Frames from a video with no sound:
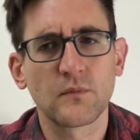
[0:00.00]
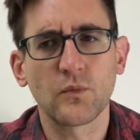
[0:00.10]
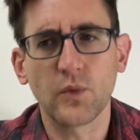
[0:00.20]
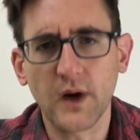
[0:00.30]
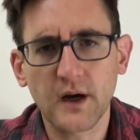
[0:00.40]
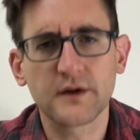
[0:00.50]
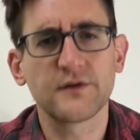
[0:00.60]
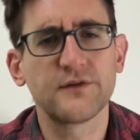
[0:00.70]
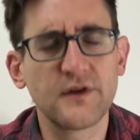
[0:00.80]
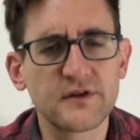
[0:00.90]
Where does
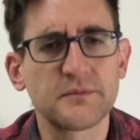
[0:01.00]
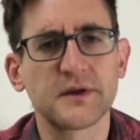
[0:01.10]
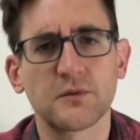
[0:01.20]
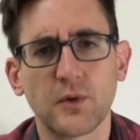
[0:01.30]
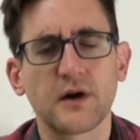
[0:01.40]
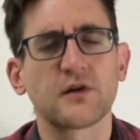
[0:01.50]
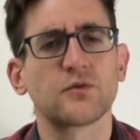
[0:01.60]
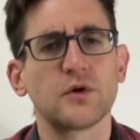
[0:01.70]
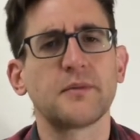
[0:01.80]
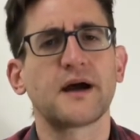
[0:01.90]
discipline, where does
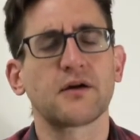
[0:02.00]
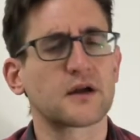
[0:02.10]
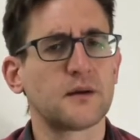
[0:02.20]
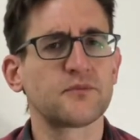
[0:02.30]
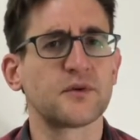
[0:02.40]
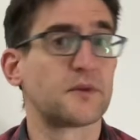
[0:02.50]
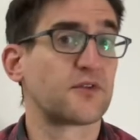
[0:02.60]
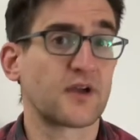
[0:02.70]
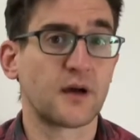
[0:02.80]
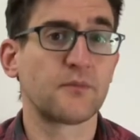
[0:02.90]
willpower come from? Does it
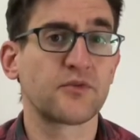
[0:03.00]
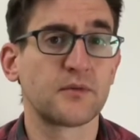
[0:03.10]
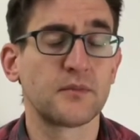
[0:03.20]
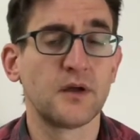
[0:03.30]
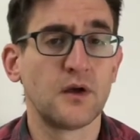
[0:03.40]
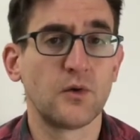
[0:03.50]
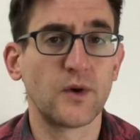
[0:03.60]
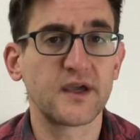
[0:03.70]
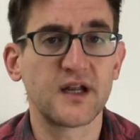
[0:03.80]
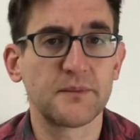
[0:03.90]
come from
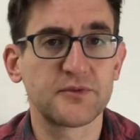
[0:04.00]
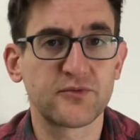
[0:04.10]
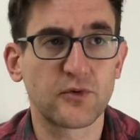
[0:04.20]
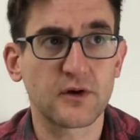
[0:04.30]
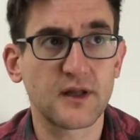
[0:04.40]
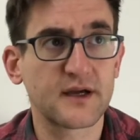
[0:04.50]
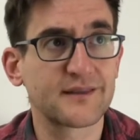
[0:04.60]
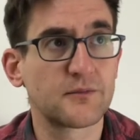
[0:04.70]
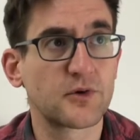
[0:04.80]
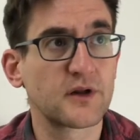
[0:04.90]
waking up at 4 o'clock in the
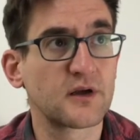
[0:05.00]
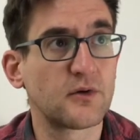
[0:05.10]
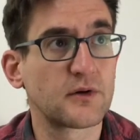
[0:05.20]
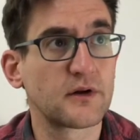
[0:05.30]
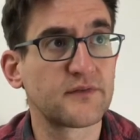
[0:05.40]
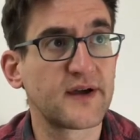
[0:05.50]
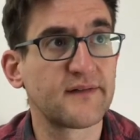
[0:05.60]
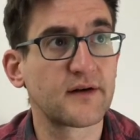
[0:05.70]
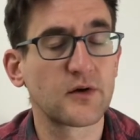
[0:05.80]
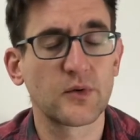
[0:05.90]
morning, going on a
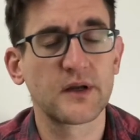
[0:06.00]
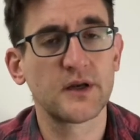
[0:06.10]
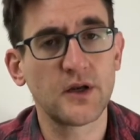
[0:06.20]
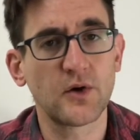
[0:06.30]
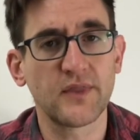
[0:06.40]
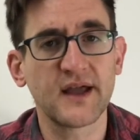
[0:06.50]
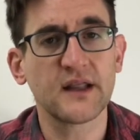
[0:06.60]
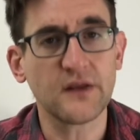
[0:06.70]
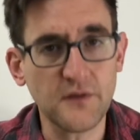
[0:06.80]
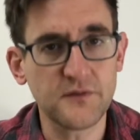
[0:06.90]
5-hour run? No, that
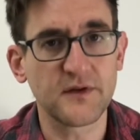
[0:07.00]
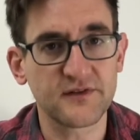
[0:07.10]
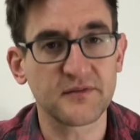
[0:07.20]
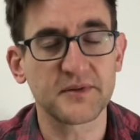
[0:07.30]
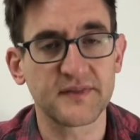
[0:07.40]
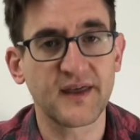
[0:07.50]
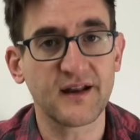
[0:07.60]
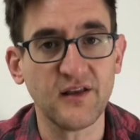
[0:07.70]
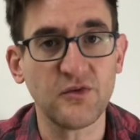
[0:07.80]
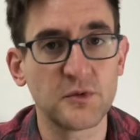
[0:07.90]
is discipline. That
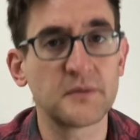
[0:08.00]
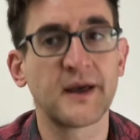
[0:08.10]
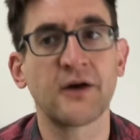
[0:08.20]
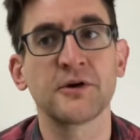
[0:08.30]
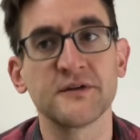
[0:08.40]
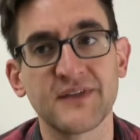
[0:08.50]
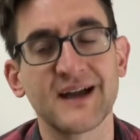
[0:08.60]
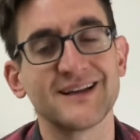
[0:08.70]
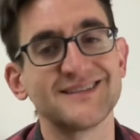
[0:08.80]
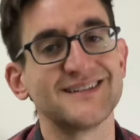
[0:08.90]
is willpower if that
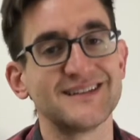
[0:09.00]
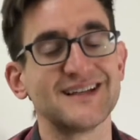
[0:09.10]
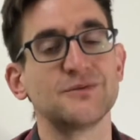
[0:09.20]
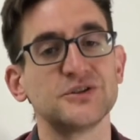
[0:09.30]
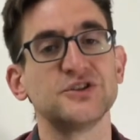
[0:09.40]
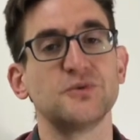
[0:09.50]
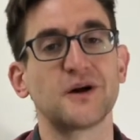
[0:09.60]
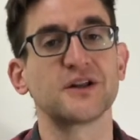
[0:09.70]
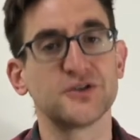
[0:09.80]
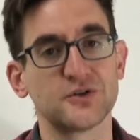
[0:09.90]
is indeed what you
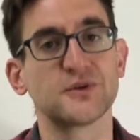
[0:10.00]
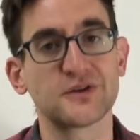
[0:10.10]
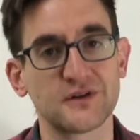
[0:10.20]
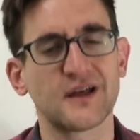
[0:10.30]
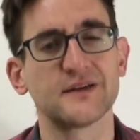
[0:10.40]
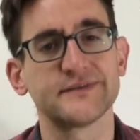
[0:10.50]
want to do with your life.